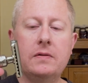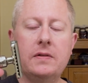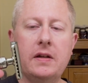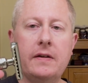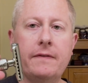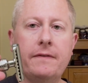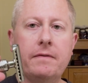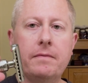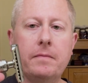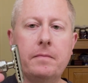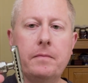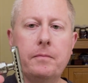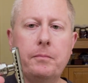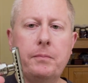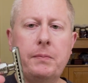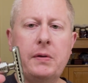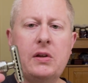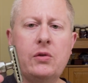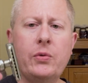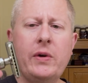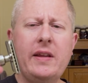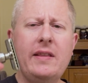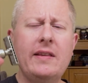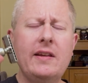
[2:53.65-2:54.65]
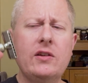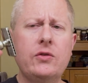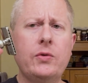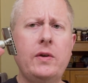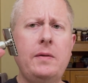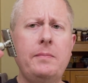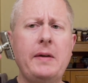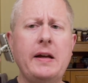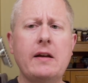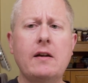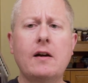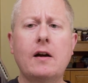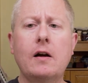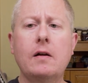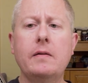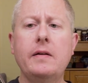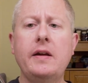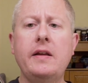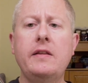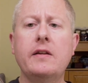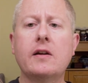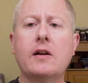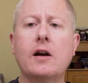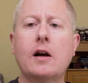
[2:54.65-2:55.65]
If between this one
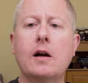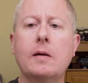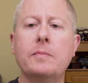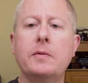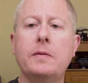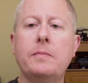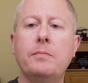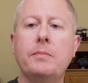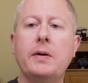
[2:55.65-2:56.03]
and the Carbon,